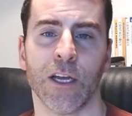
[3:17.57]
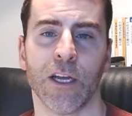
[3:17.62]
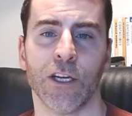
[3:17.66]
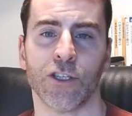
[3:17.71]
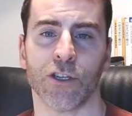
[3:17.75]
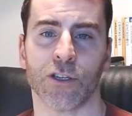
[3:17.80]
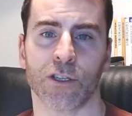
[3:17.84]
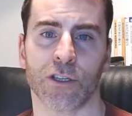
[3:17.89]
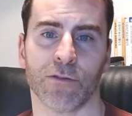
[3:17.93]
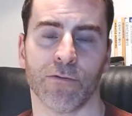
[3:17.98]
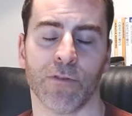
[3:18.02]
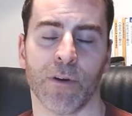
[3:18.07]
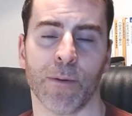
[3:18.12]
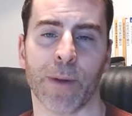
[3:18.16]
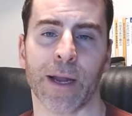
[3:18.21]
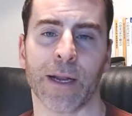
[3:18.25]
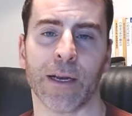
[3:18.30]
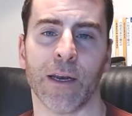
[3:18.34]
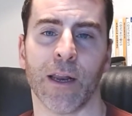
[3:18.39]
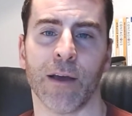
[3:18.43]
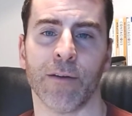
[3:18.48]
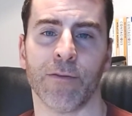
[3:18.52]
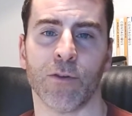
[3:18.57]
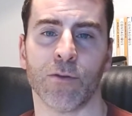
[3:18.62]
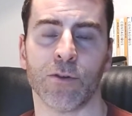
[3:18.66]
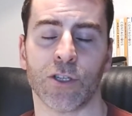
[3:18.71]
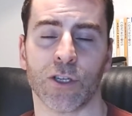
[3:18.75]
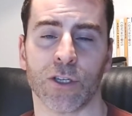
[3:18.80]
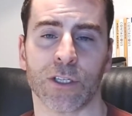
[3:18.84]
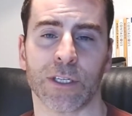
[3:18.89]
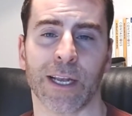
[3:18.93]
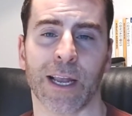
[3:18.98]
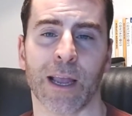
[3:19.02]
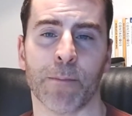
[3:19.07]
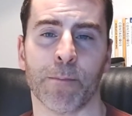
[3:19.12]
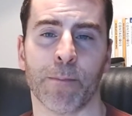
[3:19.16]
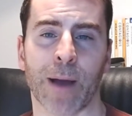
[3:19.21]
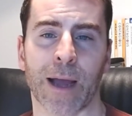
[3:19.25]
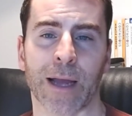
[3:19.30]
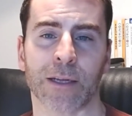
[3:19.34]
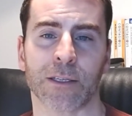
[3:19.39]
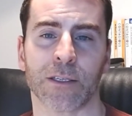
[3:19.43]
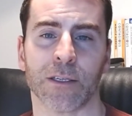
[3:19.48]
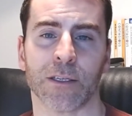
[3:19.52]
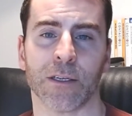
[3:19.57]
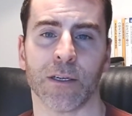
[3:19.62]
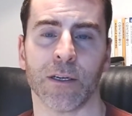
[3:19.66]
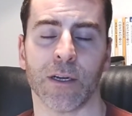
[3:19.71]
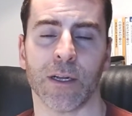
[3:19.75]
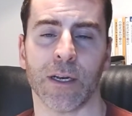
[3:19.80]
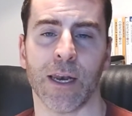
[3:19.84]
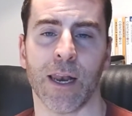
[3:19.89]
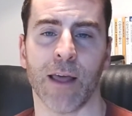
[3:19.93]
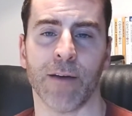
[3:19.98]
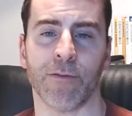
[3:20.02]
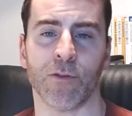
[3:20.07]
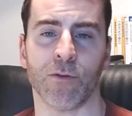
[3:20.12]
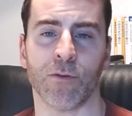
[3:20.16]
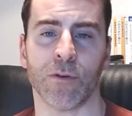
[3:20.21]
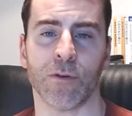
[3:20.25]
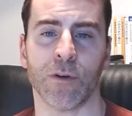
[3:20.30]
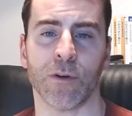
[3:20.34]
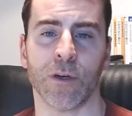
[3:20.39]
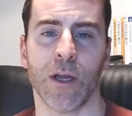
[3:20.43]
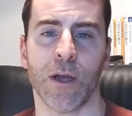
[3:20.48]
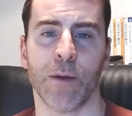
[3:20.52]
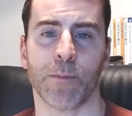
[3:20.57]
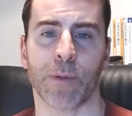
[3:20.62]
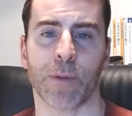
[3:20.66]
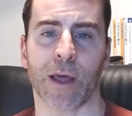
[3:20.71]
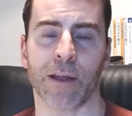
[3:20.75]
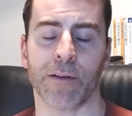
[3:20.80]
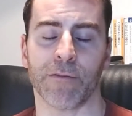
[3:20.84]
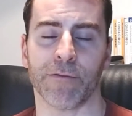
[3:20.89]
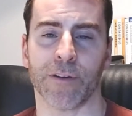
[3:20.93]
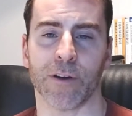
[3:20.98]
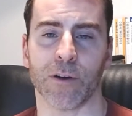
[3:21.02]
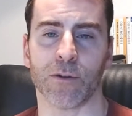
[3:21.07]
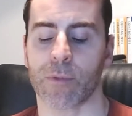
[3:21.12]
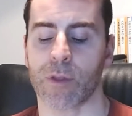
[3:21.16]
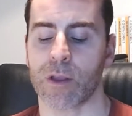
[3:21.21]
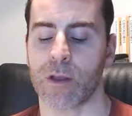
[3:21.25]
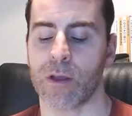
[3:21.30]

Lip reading: just to remain level, just to get back to a level playing field.